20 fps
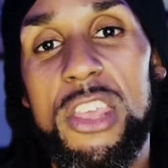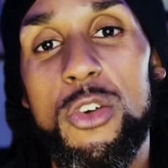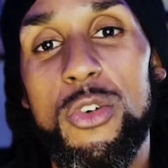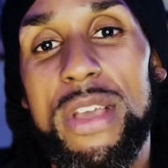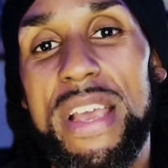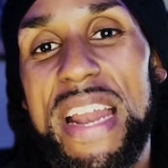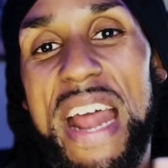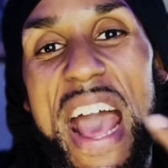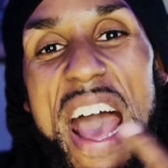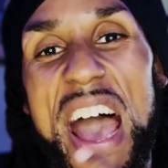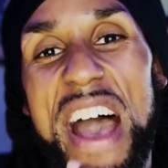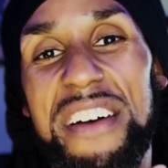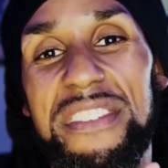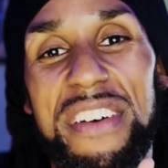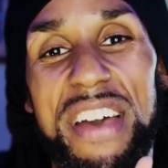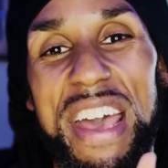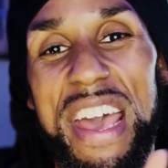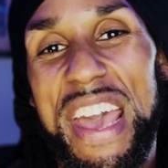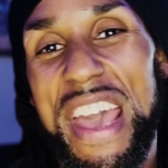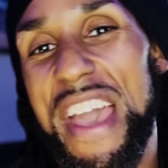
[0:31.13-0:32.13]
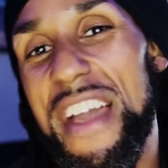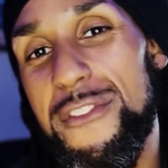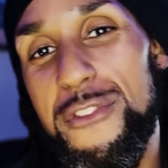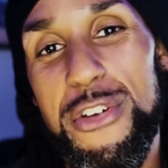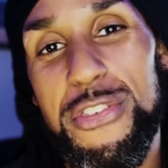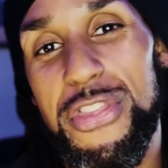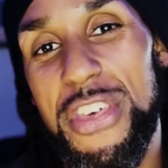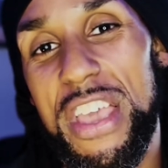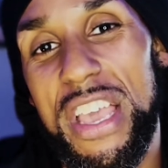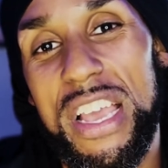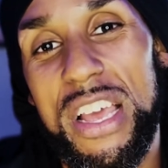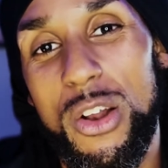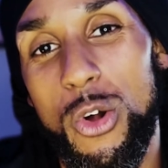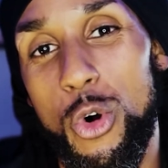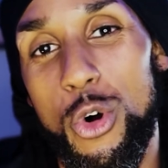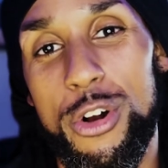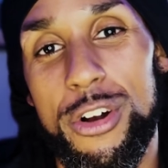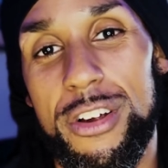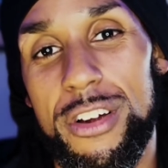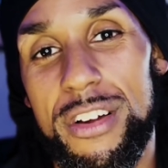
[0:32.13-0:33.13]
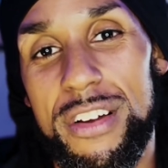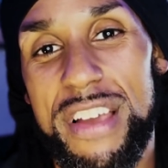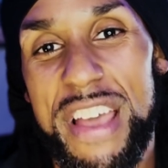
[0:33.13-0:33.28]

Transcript: you can have everything in order.